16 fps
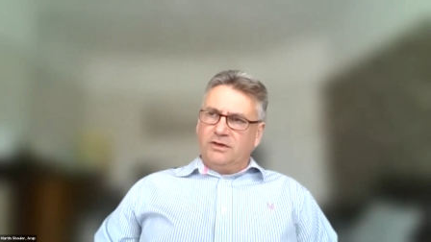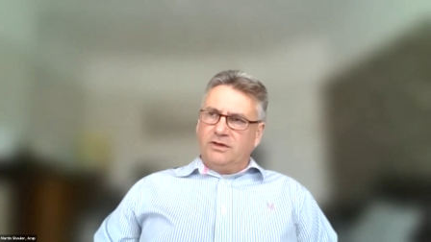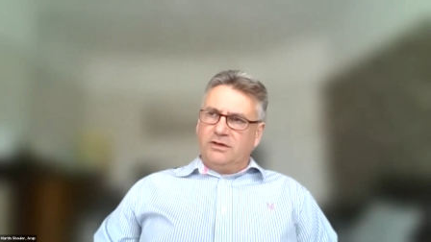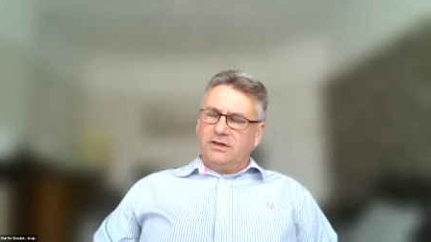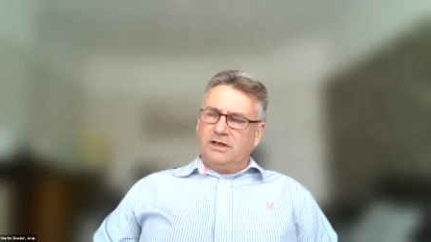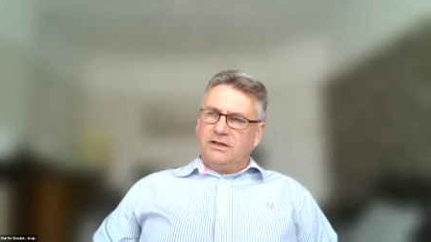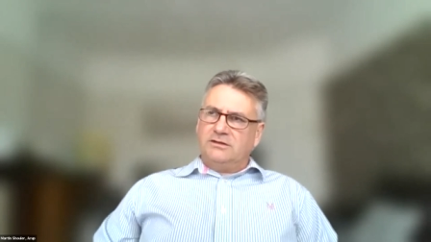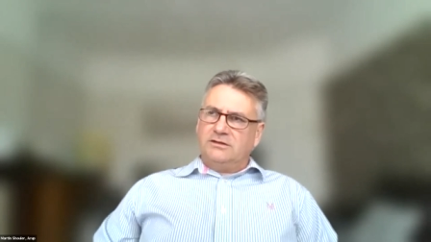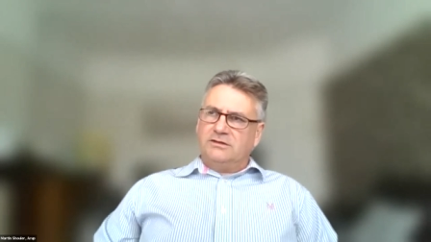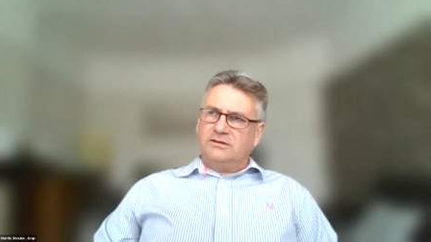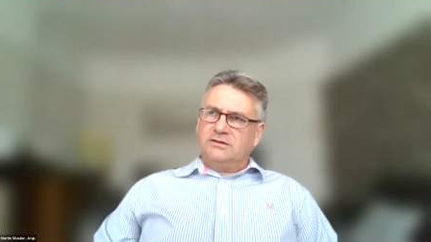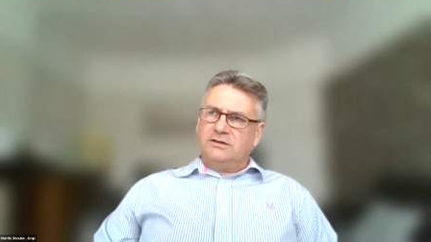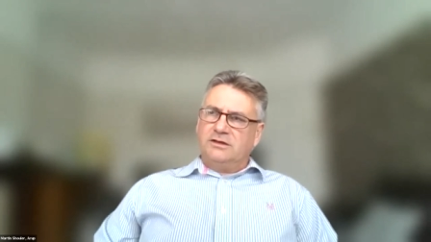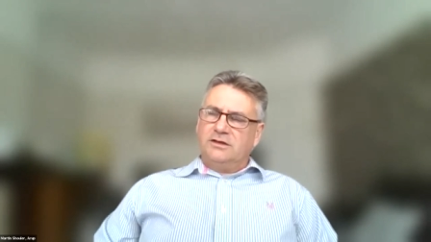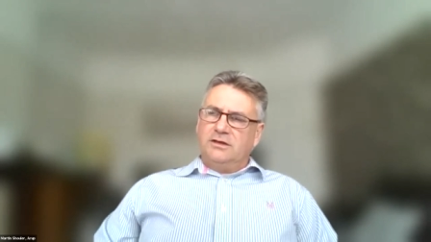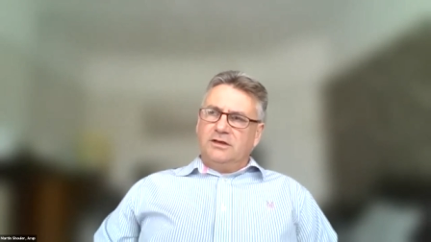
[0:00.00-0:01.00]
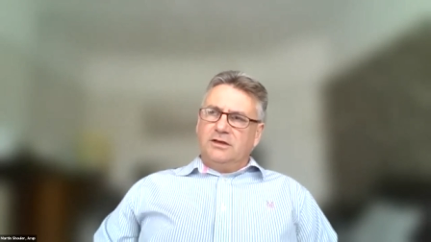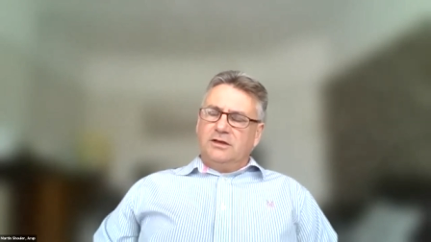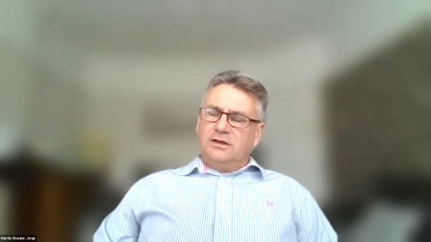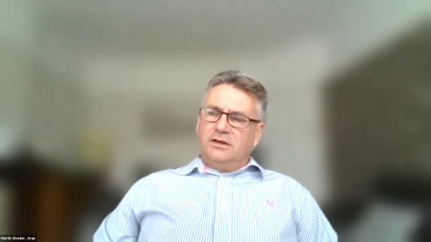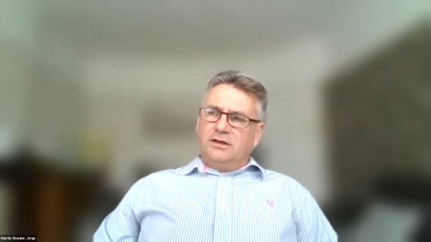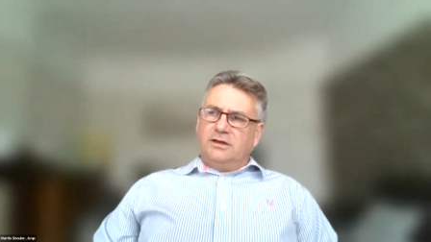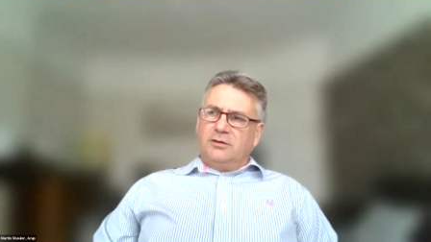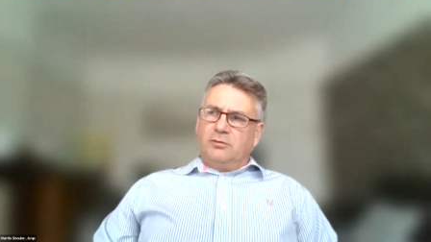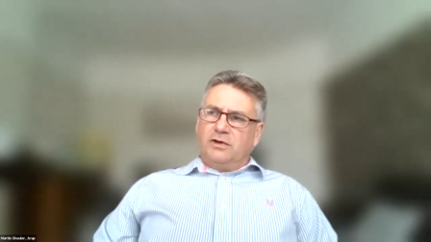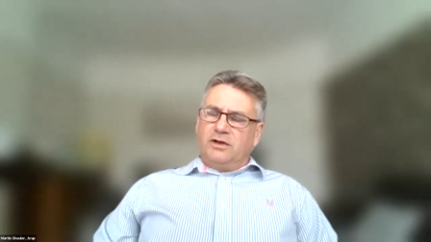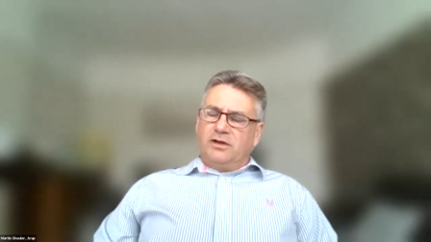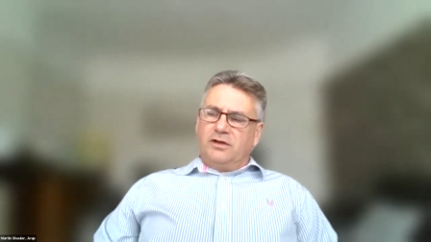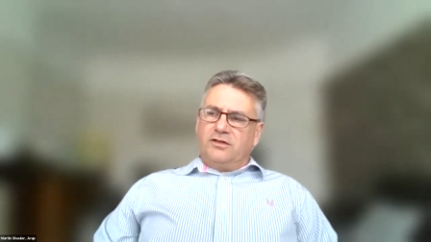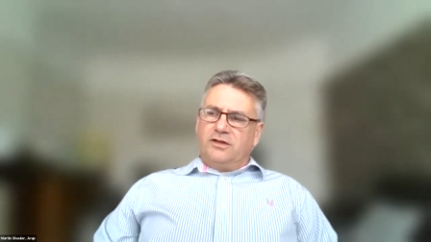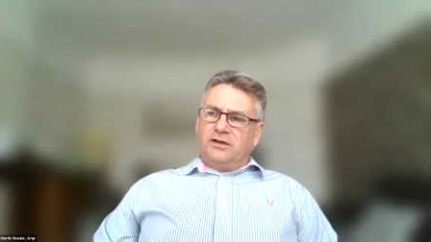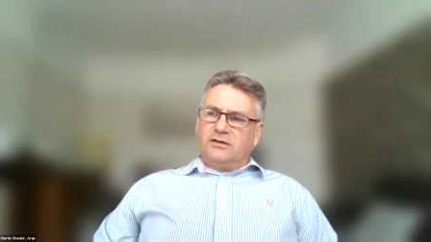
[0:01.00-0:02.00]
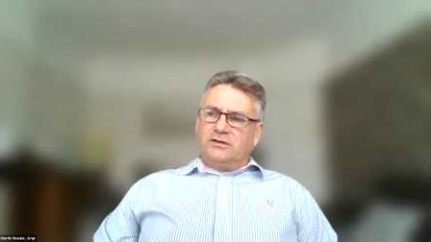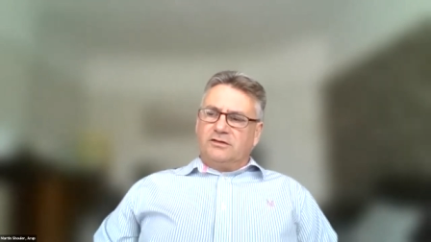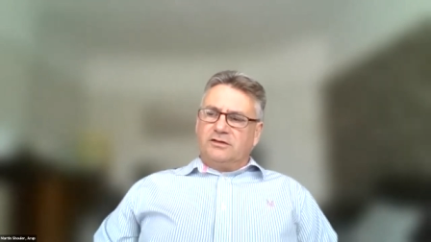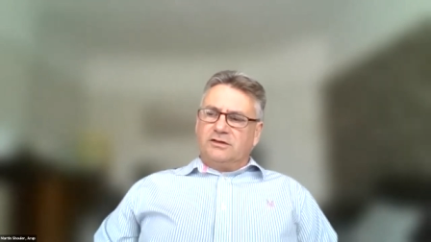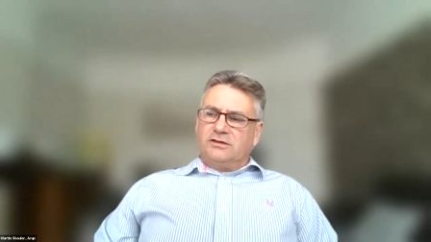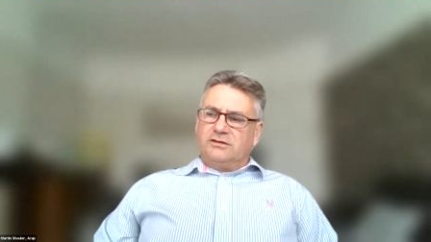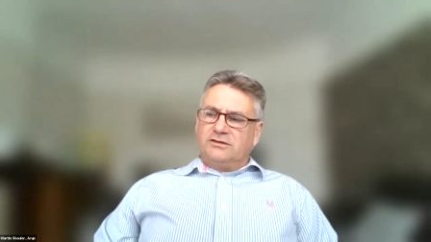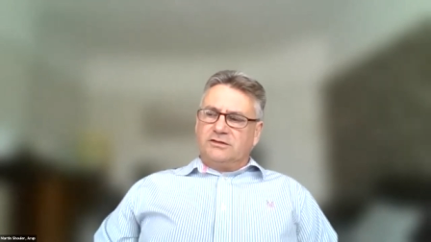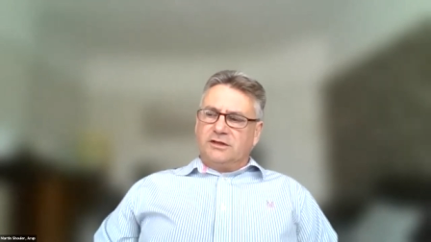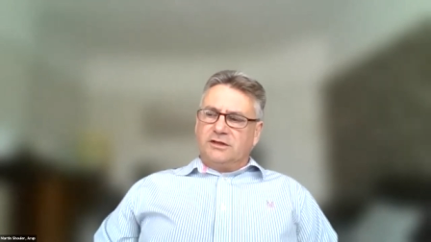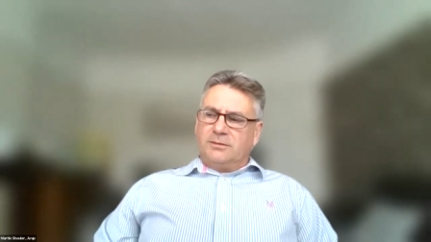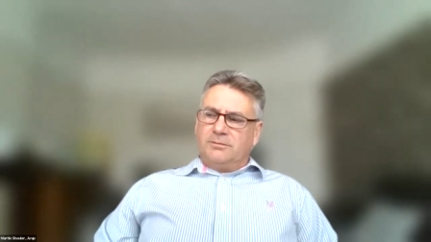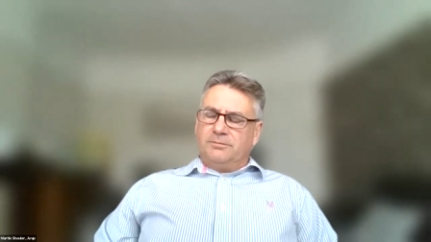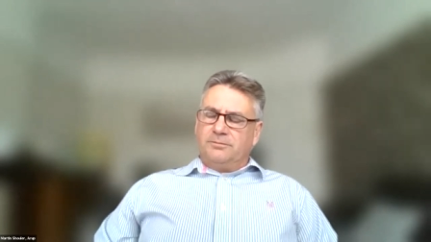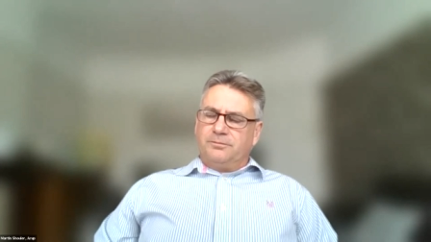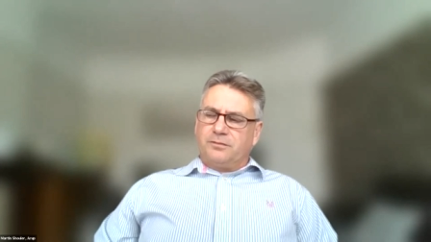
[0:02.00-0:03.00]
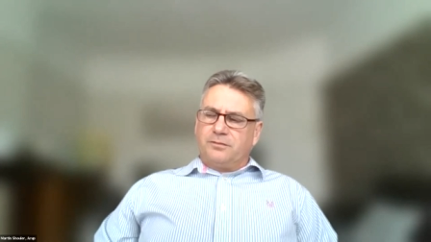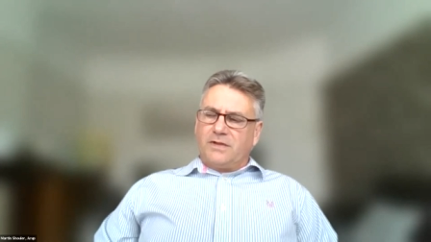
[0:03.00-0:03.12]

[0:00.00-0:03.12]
And, and you know, one of the things that um,